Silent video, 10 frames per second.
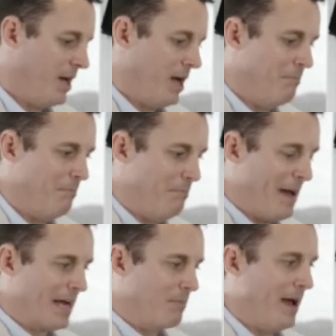a, a
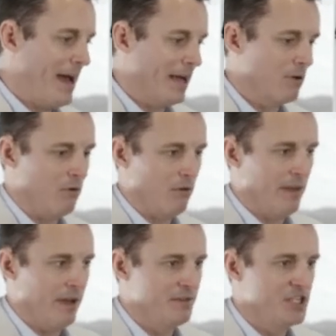backpack or
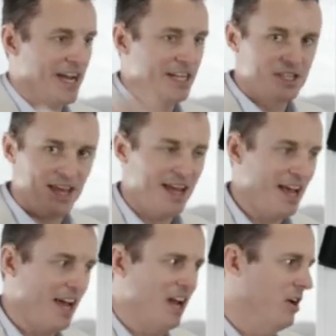they've changed their
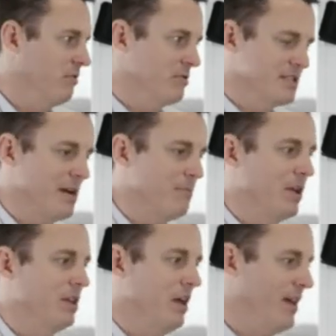hair or
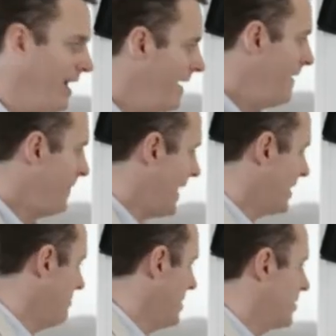something like that, that
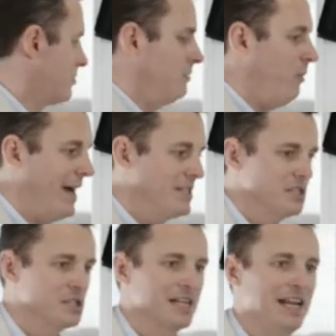can be a good way to
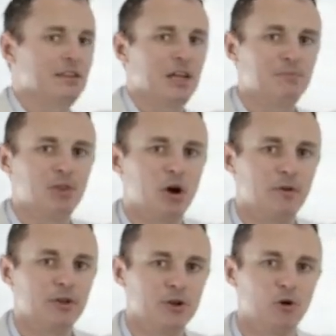just let them know
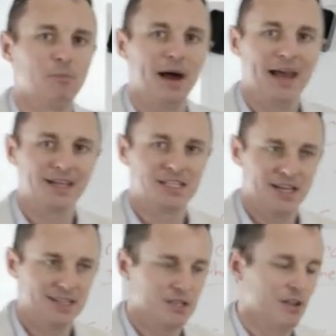that you're paying
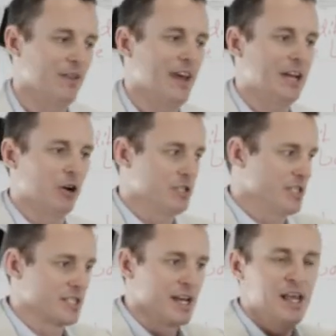attention, that they're not
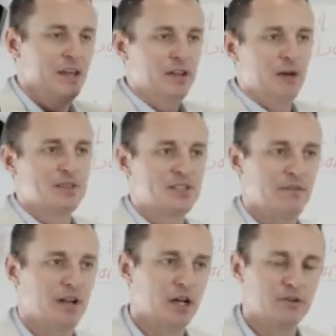just number
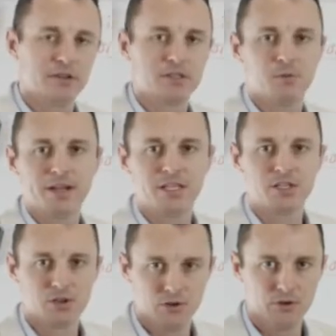
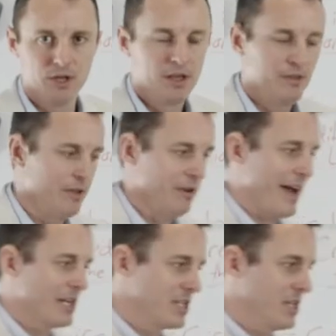722, that they're
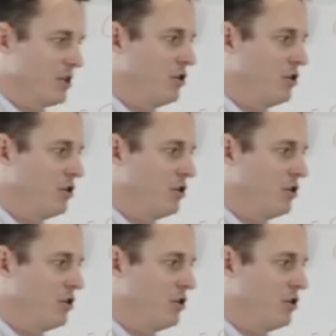actually a